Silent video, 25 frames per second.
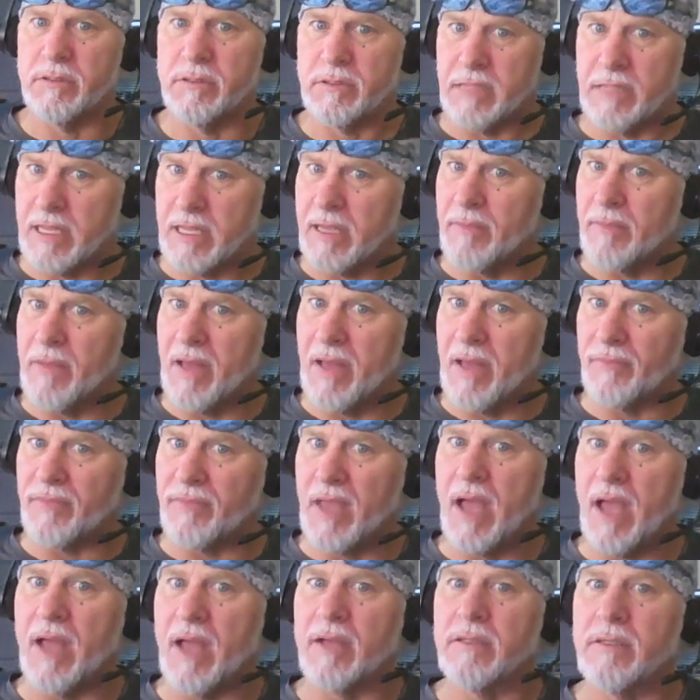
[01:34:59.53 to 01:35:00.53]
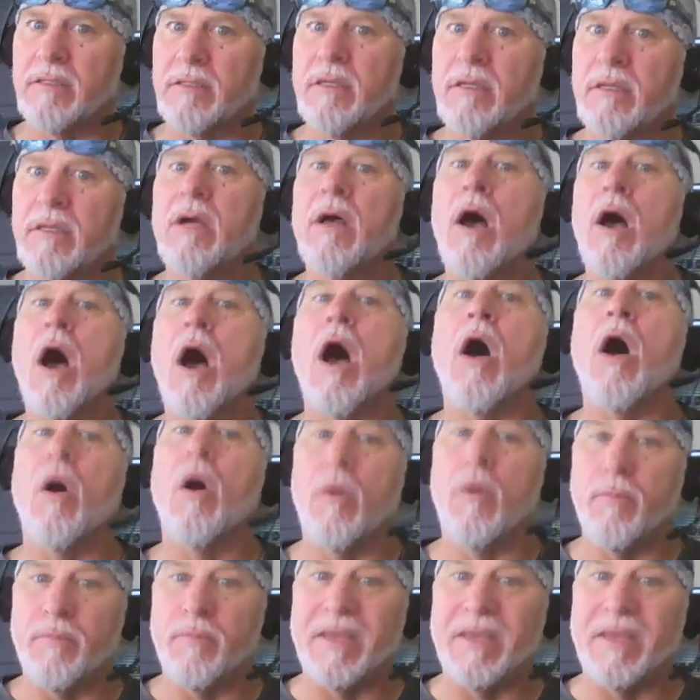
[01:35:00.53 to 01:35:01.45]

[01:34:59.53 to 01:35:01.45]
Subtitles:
Think about that. Oh,